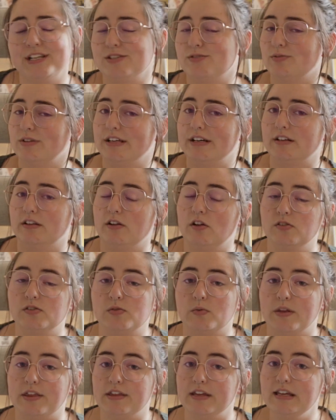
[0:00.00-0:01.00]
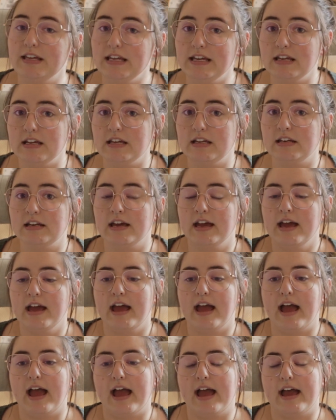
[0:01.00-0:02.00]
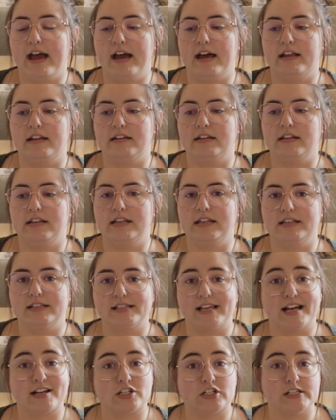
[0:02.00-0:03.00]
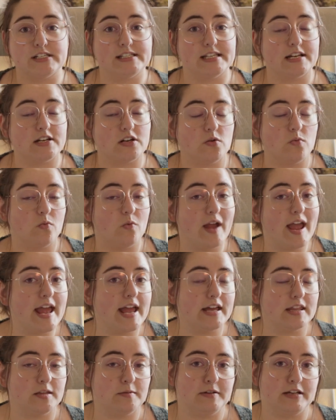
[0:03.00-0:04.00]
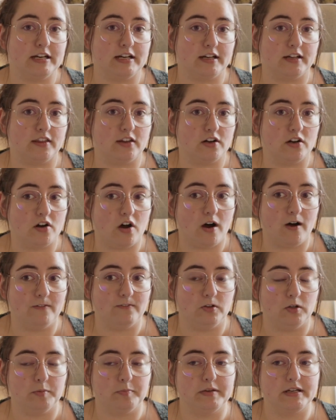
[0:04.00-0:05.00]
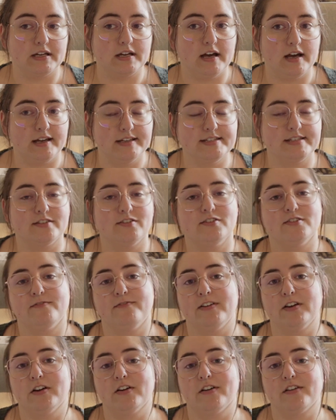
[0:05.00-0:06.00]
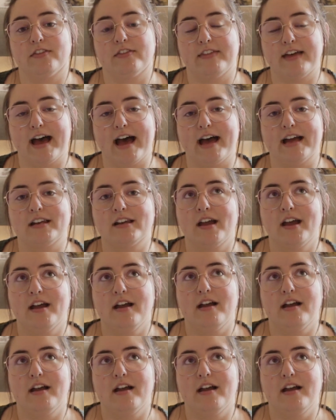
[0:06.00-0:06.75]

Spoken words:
He's really close with Ede, and he is actually sent away at the beginning of the novel because there's fear that